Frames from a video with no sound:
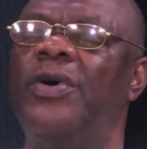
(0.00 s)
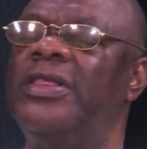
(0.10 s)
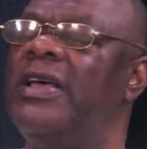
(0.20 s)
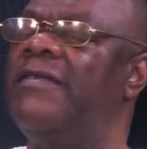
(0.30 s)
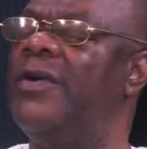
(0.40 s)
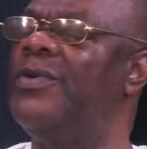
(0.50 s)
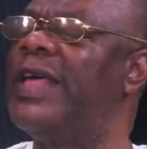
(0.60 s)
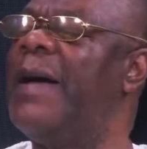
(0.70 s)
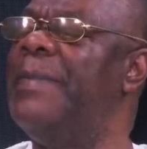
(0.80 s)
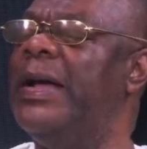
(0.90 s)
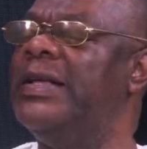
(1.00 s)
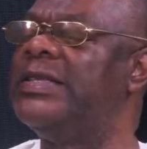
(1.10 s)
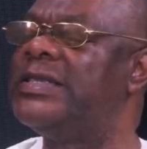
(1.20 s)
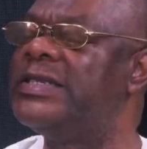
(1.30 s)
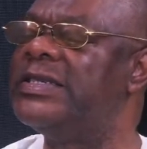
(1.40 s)
whatever without
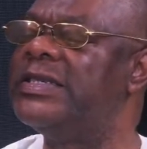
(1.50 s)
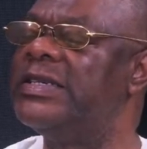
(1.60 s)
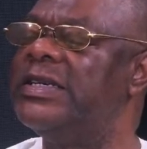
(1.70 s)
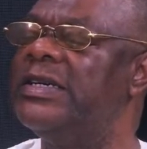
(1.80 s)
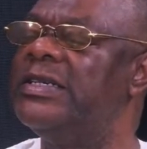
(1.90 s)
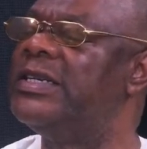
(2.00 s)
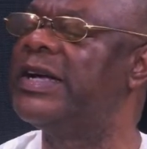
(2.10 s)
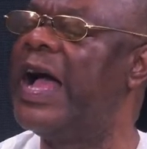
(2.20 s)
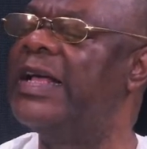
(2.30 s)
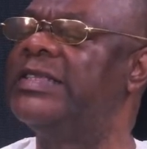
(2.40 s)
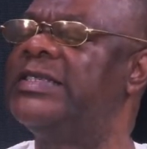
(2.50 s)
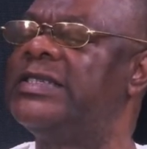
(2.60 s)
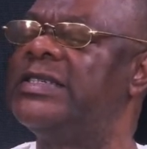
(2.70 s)
merit. She can't.